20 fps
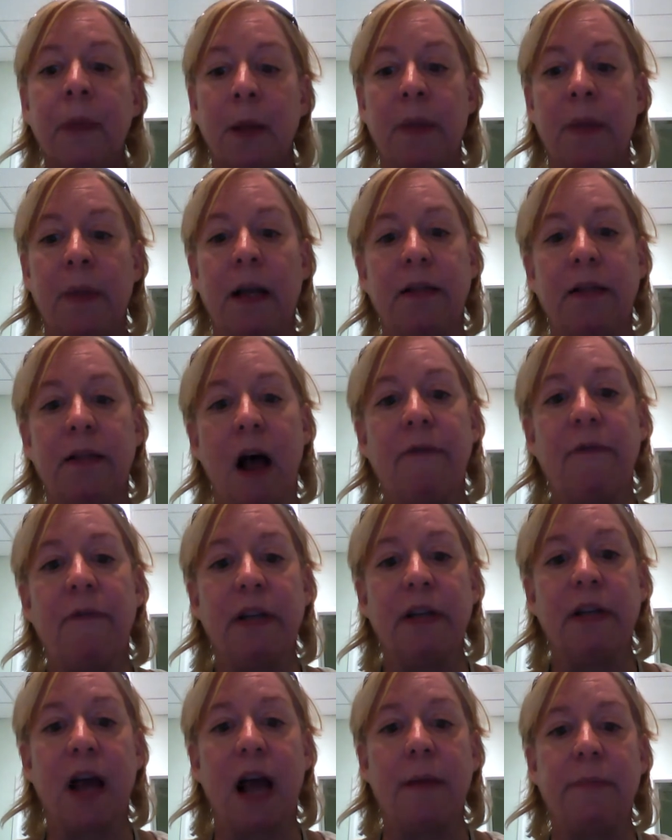Because
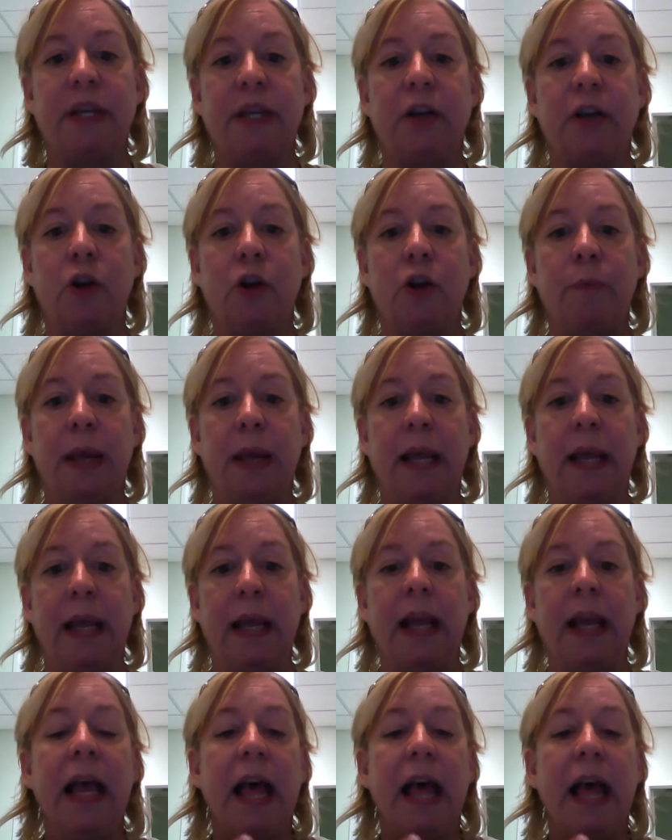oftentimes it could
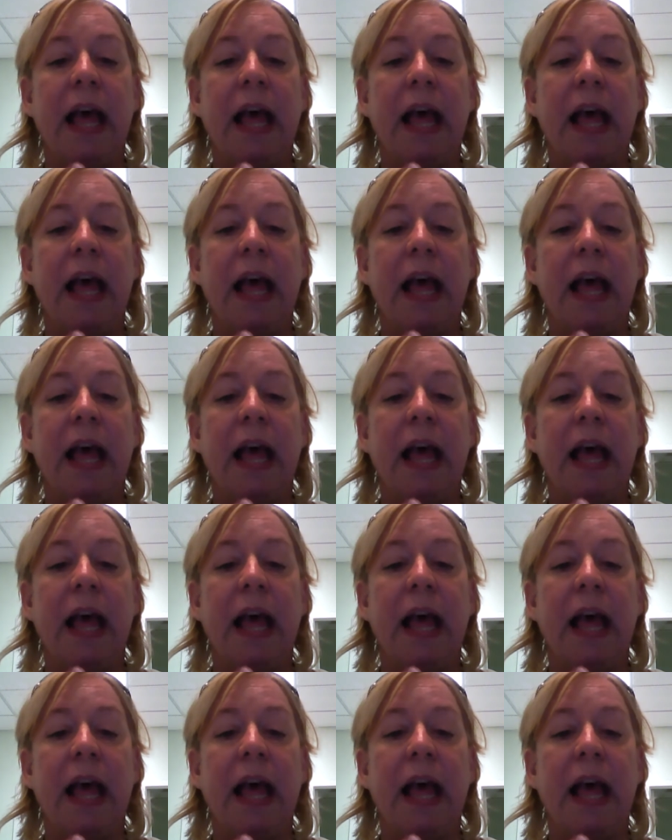be